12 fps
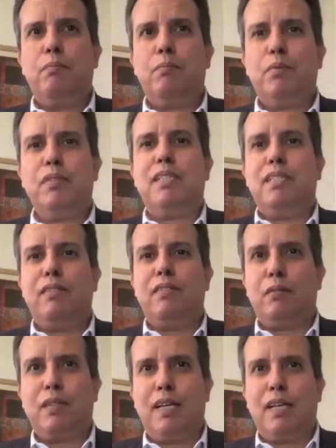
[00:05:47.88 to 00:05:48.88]
positive
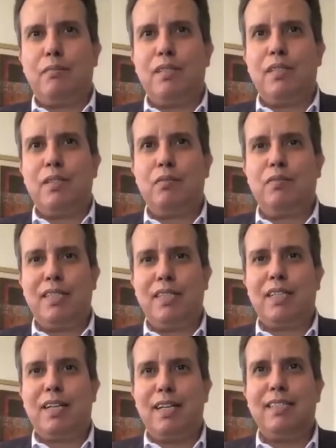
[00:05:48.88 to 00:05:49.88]
outcomes of this
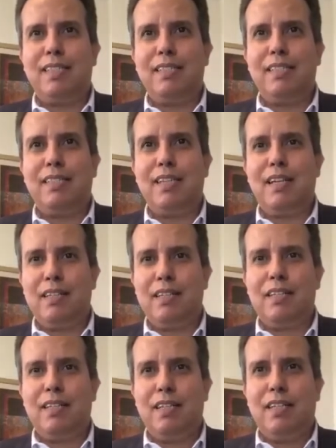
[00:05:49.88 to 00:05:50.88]
crisis is
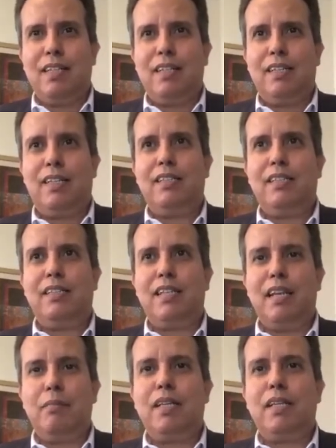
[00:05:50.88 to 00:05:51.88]
that the
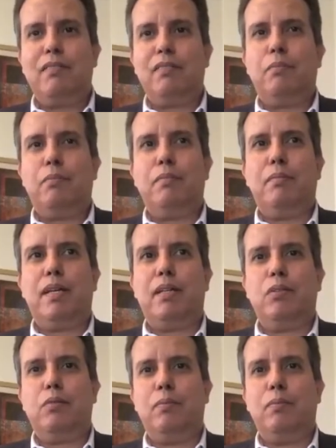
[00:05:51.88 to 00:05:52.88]
Islamic Development
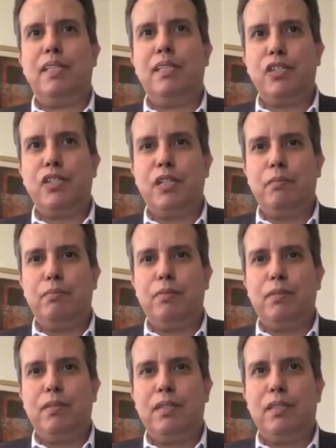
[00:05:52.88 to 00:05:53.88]
Bank Group leadership
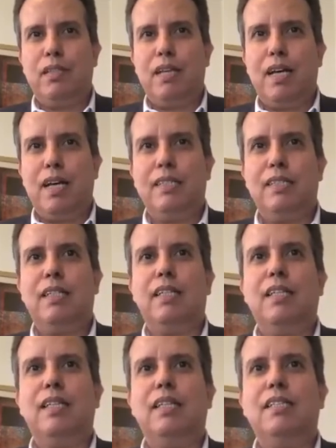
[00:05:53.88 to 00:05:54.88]
has
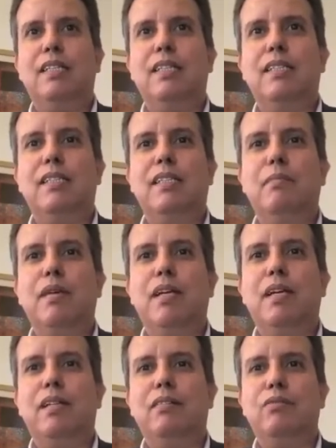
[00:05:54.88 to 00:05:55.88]
increased its
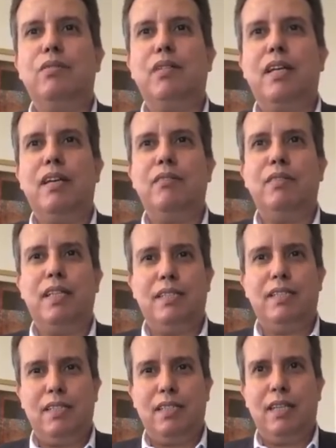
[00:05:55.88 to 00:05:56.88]
demand for
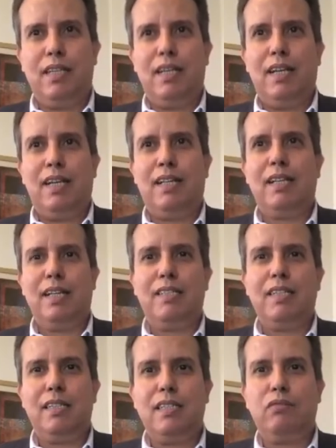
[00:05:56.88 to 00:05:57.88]
evidence and
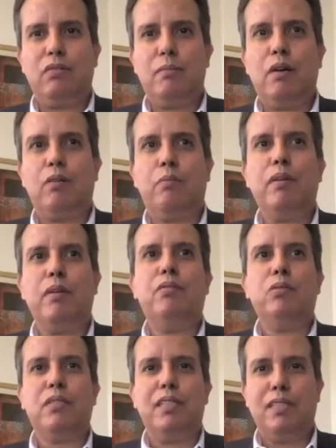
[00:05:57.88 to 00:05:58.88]
lessons from our
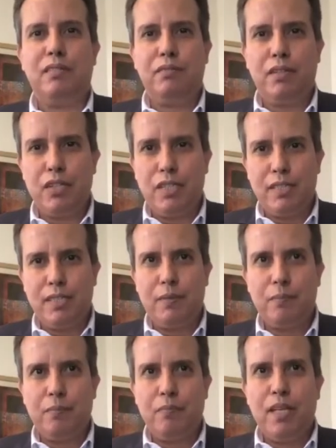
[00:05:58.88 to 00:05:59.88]
previous interventions.
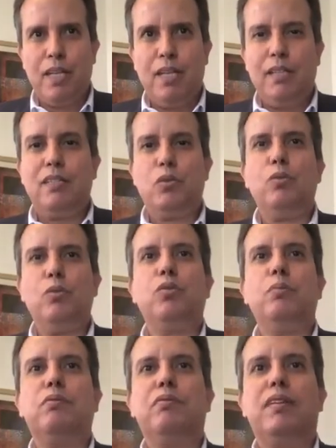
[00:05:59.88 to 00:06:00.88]
This
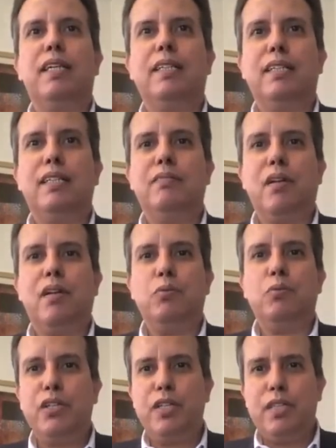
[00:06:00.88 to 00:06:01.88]
also provided
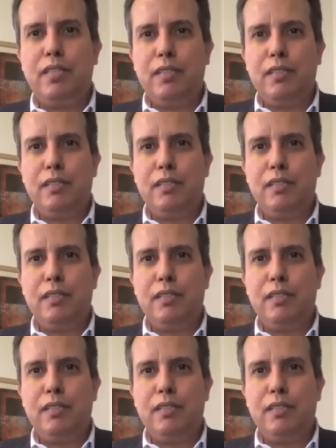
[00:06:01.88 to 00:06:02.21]
evaluation